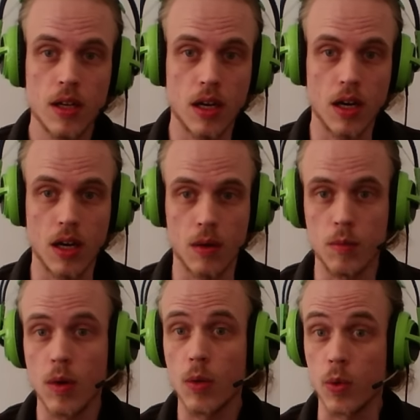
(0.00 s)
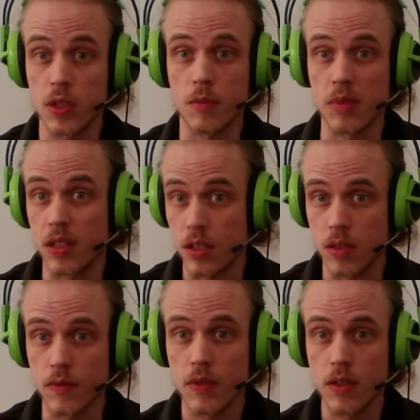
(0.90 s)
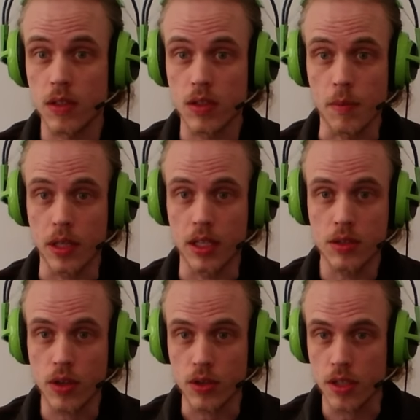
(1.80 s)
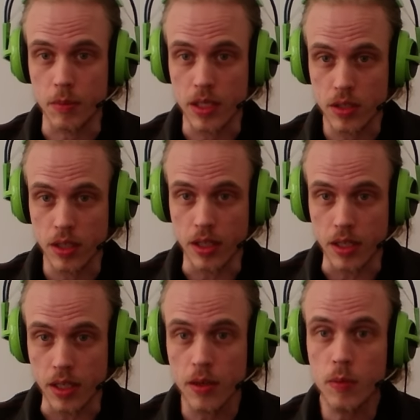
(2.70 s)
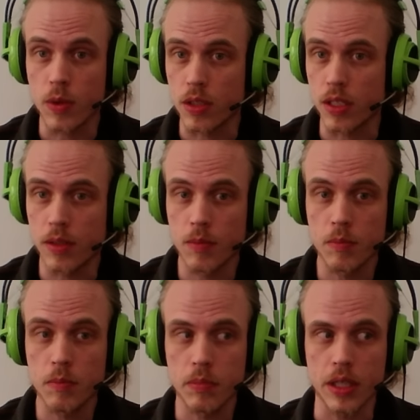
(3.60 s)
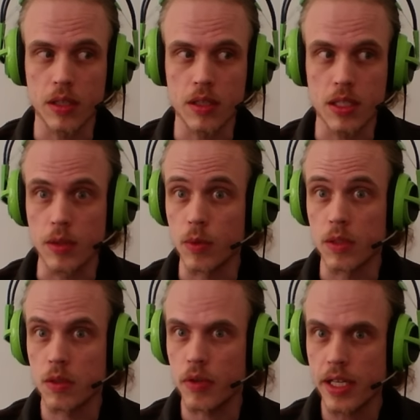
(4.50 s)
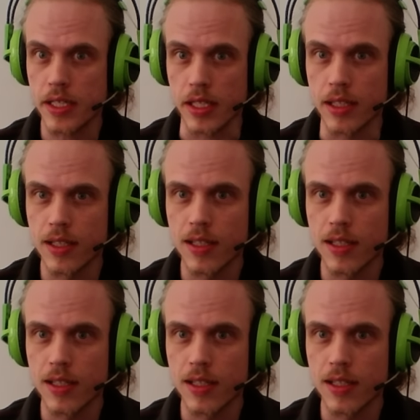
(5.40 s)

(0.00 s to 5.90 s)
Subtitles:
Was it because of something like toxic masculinity? Was it because he was crazy?